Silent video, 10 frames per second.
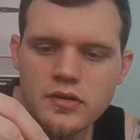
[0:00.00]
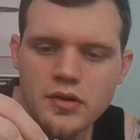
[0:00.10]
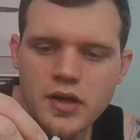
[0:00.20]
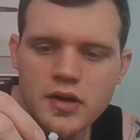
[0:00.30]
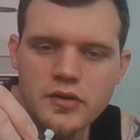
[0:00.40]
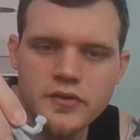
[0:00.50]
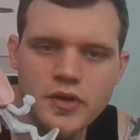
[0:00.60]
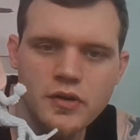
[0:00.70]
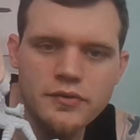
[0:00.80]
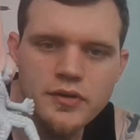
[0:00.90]
Got
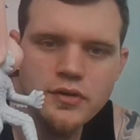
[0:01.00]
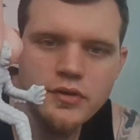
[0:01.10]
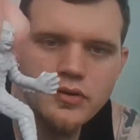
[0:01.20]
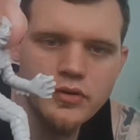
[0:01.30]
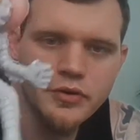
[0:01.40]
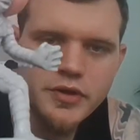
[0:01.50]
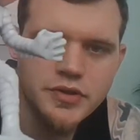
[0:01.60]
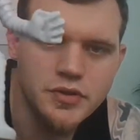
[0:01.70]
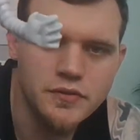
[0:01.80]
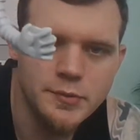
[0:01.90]
ourselves a little
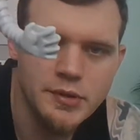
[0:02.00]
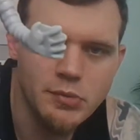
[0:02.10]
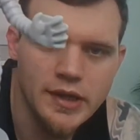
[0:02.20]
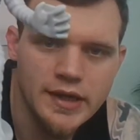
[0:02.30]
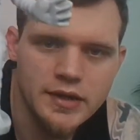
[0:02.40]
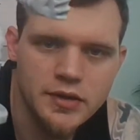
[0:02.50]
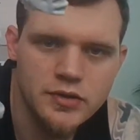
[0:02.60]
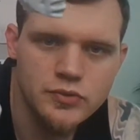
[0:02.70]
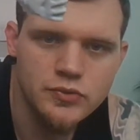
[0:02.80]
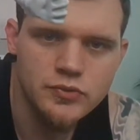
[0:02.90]
creature from the Black
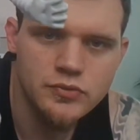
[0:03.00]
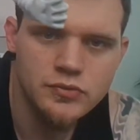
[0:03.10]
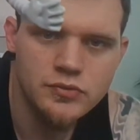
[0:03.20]
Lagoon.